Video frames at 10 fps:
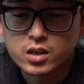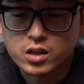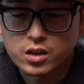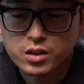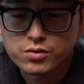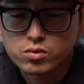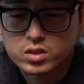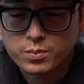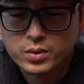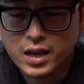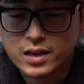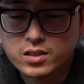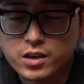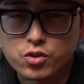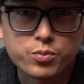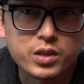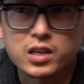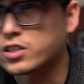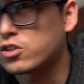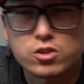If it was a plastic, it would be
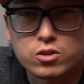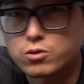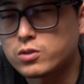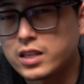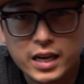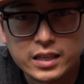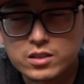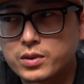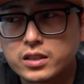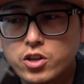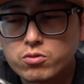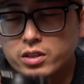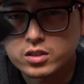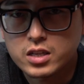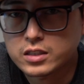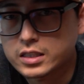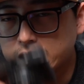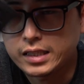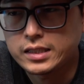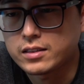like so light, but no, it's not.
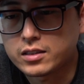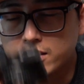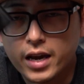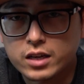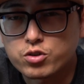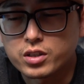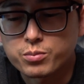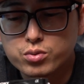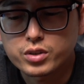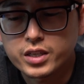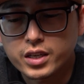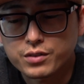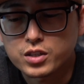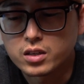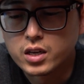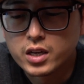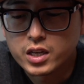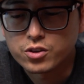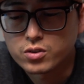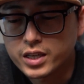It is actually pretty hefty
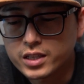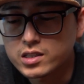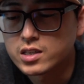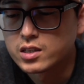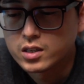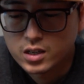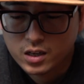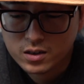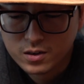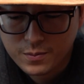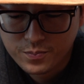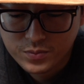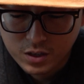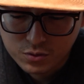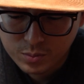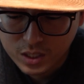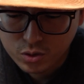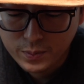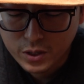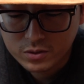in your hand. Full metal
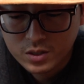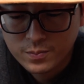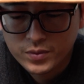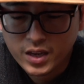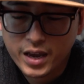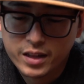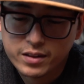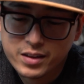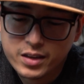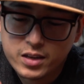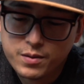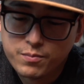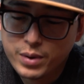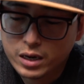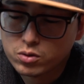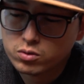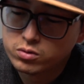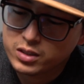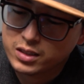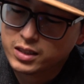build, and the
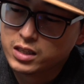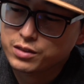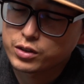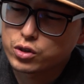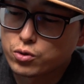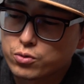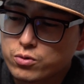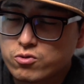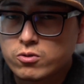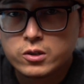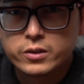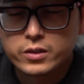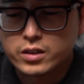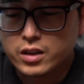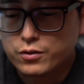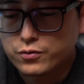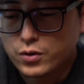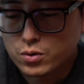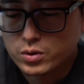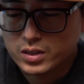barrel kind of goes
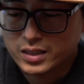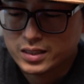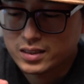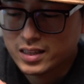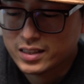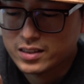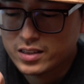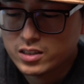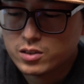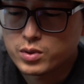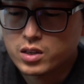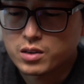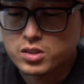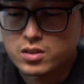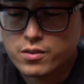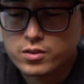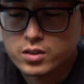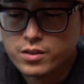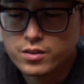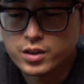forward like this, becomes
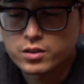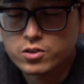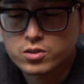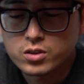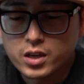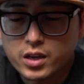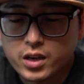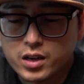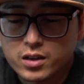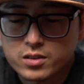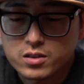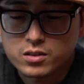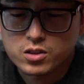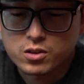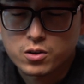thinner as it